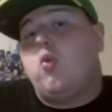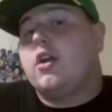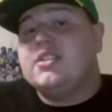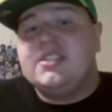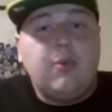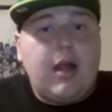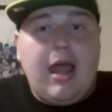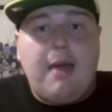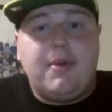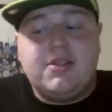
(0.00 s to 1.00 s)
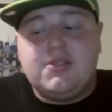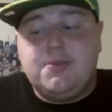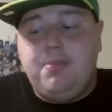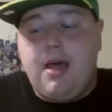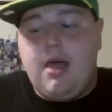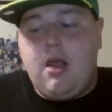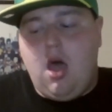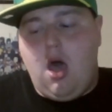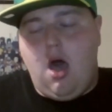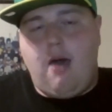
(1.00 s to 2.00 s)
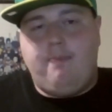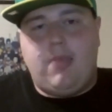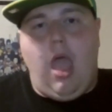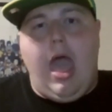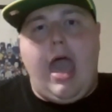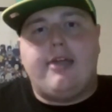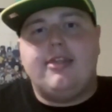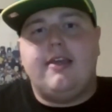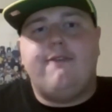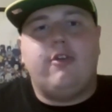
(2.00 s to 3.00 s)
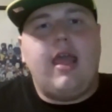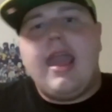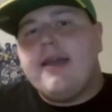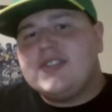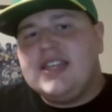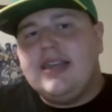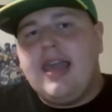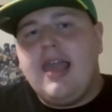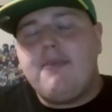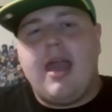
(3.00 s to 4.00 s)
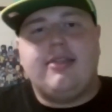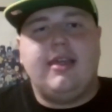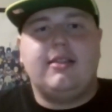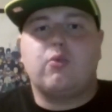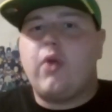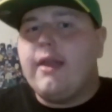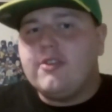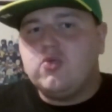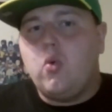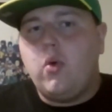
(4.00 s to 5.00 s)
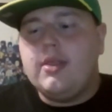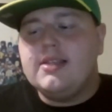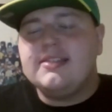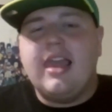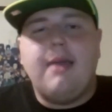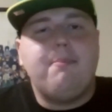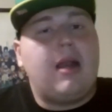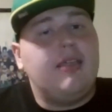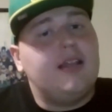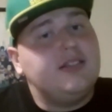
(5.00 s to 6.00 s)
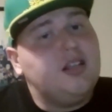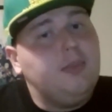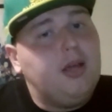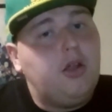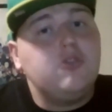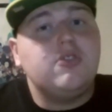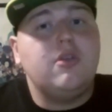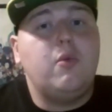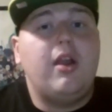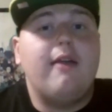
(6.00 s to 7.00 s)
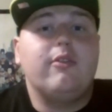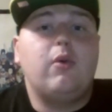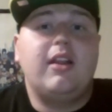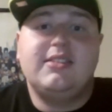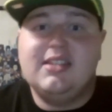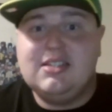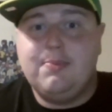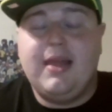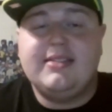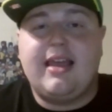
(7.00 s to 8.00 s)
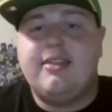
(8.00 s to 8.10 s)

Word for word: We're going to see what happens. But um, I think for the AFC game, I think the Ravens will win this game, but I think it's going to be closer than what everyone anticipates.